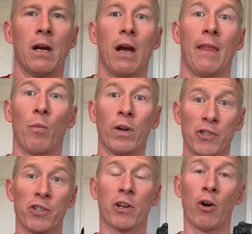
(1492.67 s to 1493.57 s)
And then once
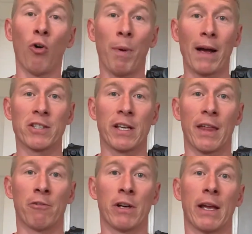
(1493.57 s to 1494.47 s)
you've got it all back
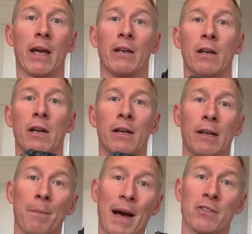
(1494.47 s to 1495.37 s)
together again, go
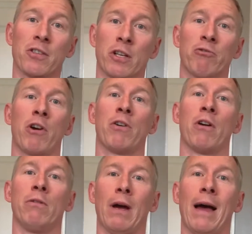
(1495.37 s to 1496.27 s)
back to the
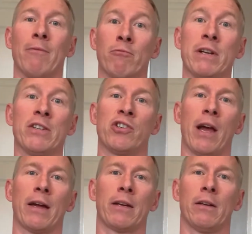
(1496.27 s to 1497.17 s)
chrono and
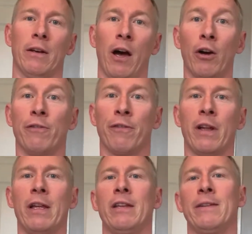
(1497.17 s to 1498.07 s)
recheck. Hopefully
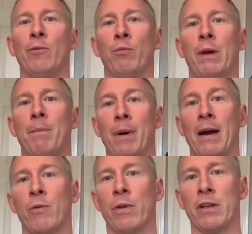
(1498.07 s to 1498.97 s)
you will be
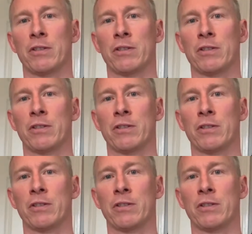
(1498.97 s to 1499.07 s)
back within